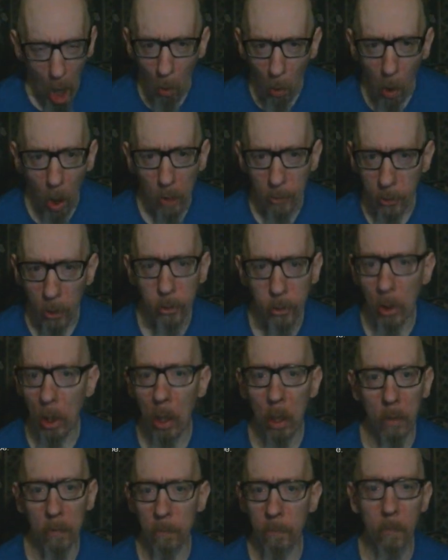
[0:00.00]
sit there and
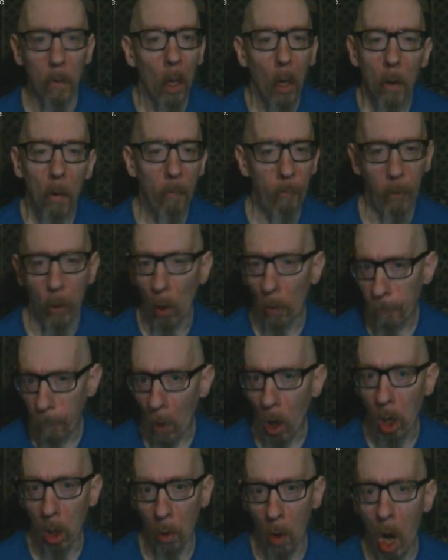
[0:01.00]
fiddle fart
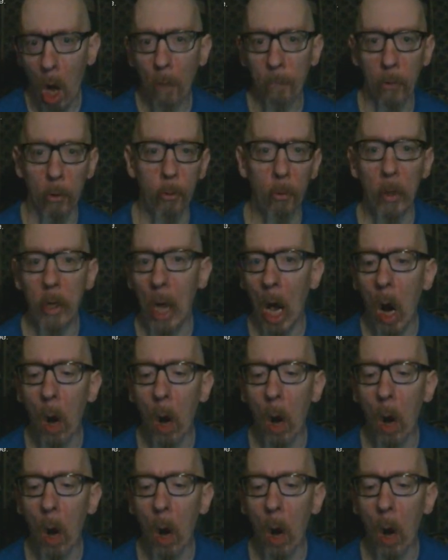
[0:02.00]
around for three hours